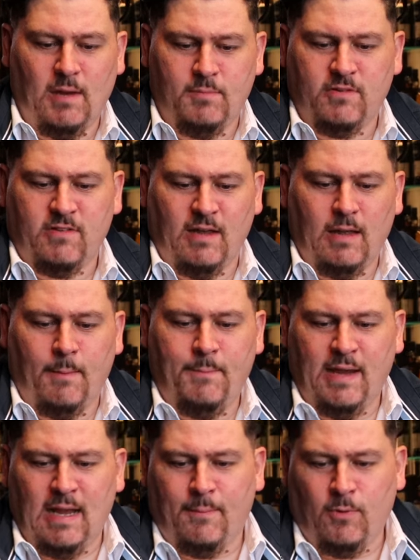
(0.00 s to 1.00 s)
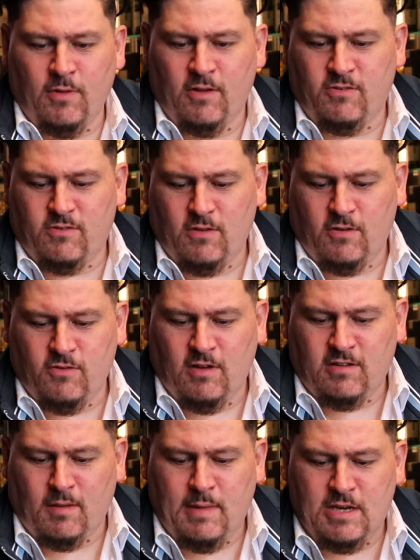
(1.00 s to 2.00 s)
I'm just like I'm picking up all those those
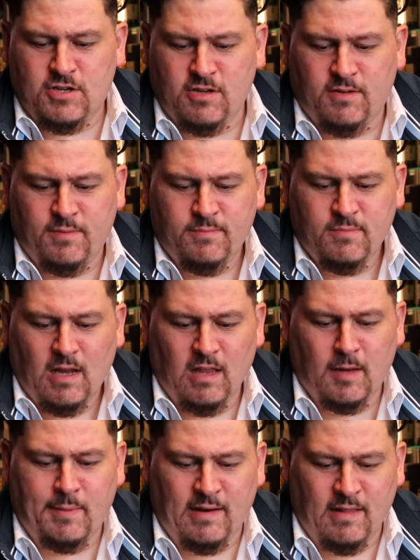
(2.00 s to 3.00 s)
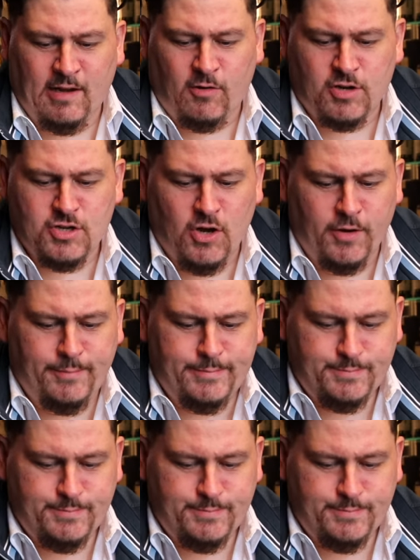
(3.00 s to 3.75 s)
notes I mentioned. A little bit of a licorice note,